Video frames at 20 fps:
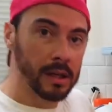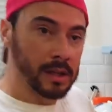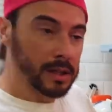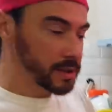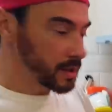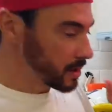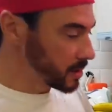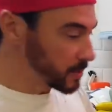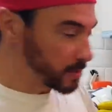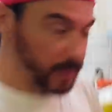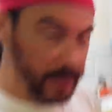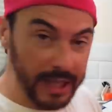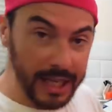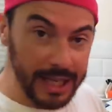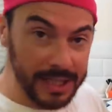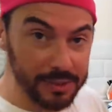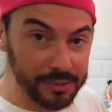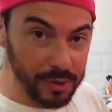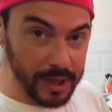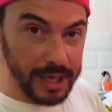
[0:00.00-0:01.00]
So the
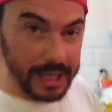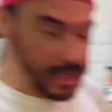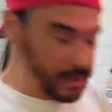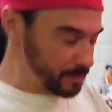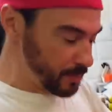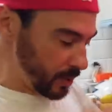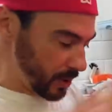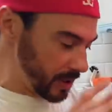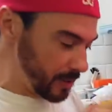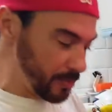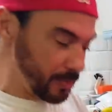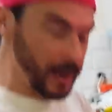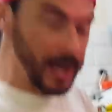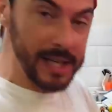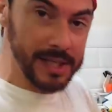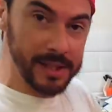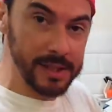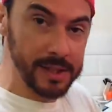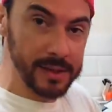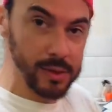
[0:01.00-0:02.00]
spaghetti's ready, but the
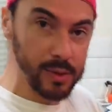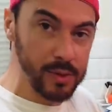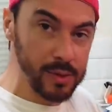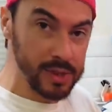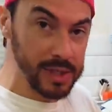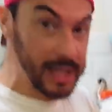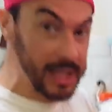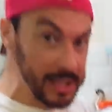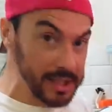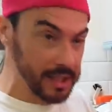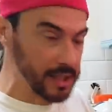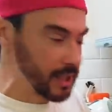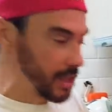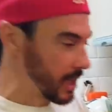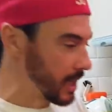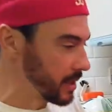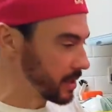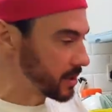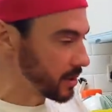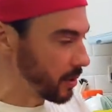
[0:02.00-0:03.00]
pasta sauce isn't
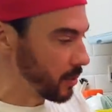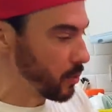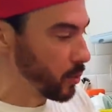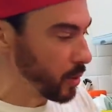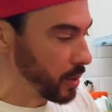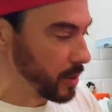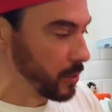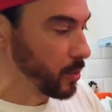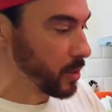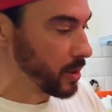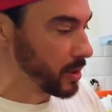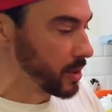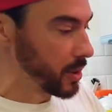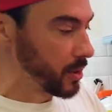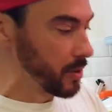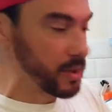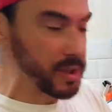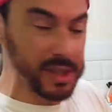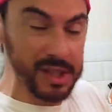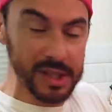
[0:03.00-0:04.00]
yet, so what you want to do
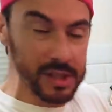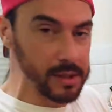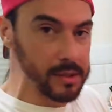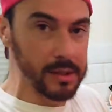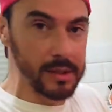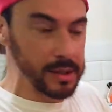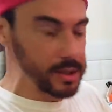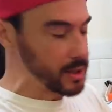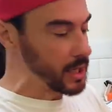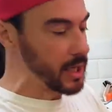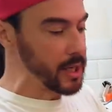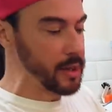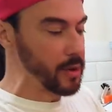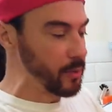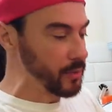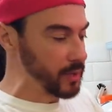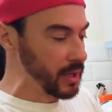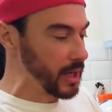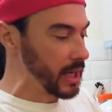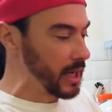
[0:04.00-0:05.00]
is just take it
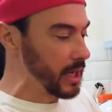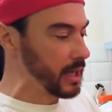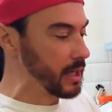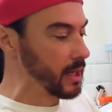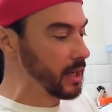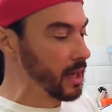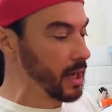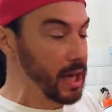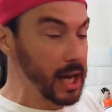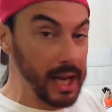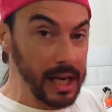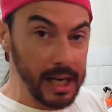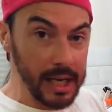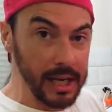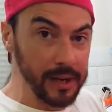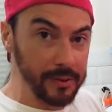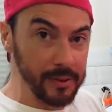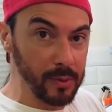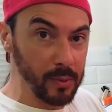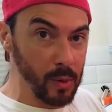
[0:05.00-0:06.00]
off the heat and
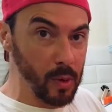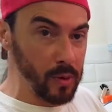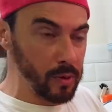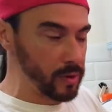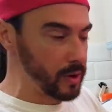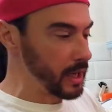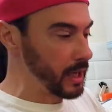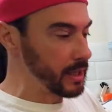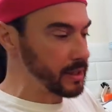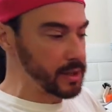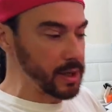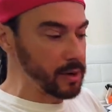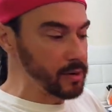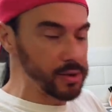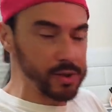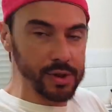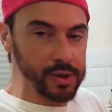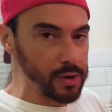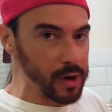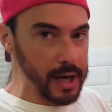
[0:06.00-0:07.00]
leave the water in it. Don't
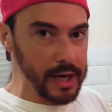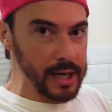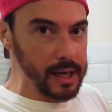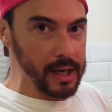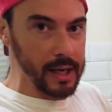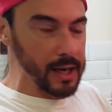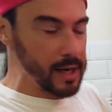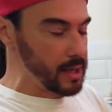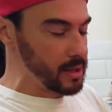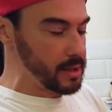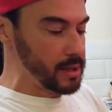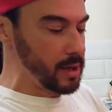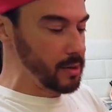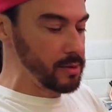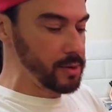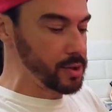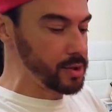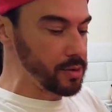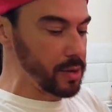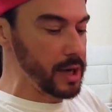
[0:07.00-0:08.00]
strain
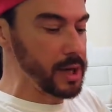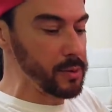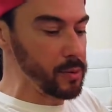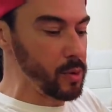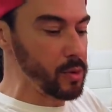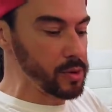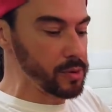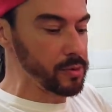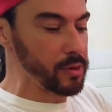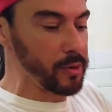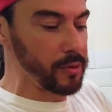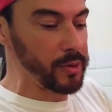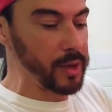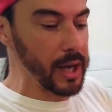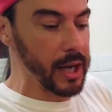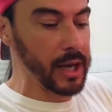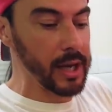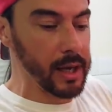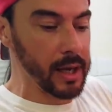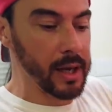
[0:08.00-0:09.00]
the water off
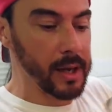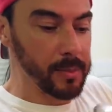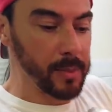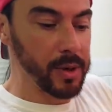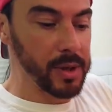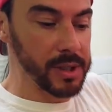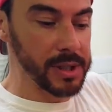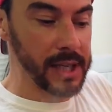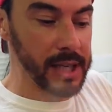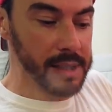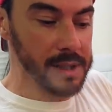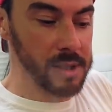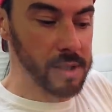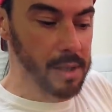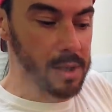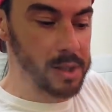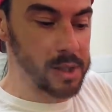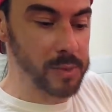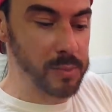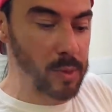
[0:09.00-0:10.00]
yet, because that
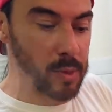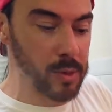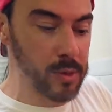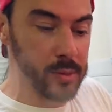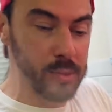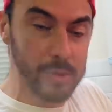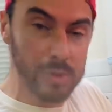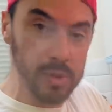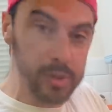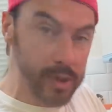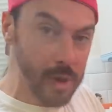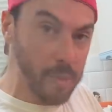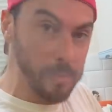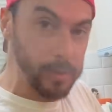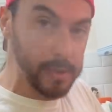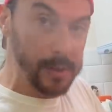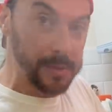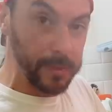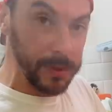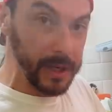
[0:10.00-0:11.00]
starchy water will stop
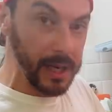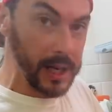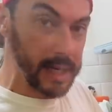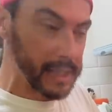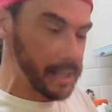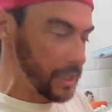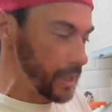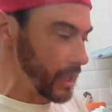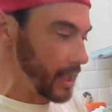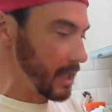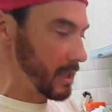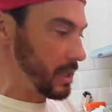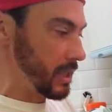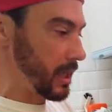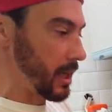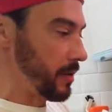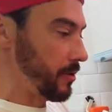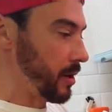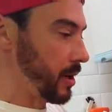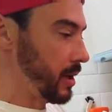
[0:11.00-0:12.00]
the spaghetti sticking
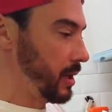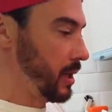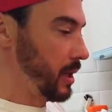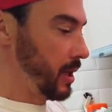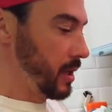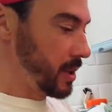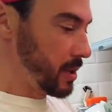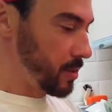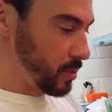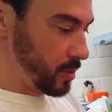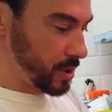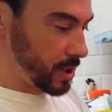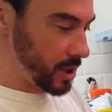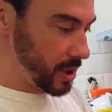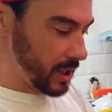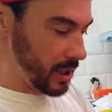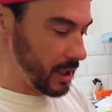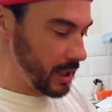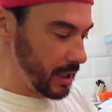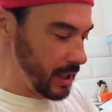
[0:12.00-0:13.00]
together. So we're just
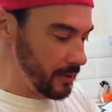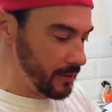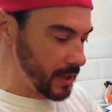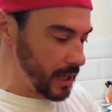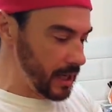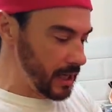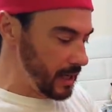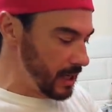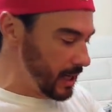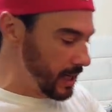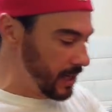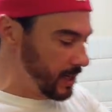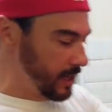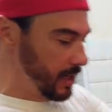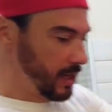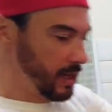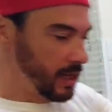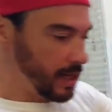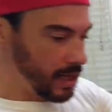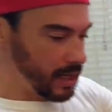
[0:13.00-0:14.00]
going to leave that there
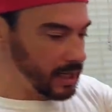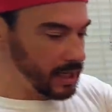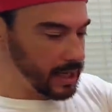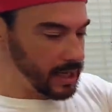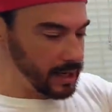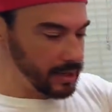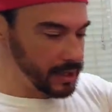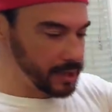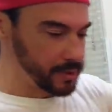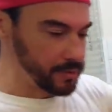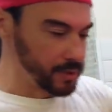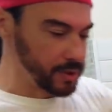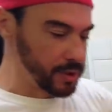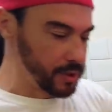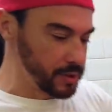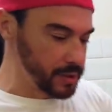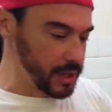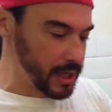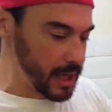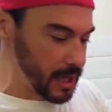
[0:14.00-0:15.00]
and allow this to
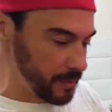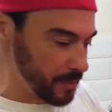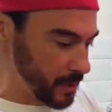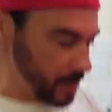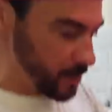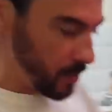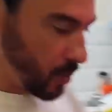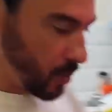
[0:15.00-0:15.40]
reduce down a bit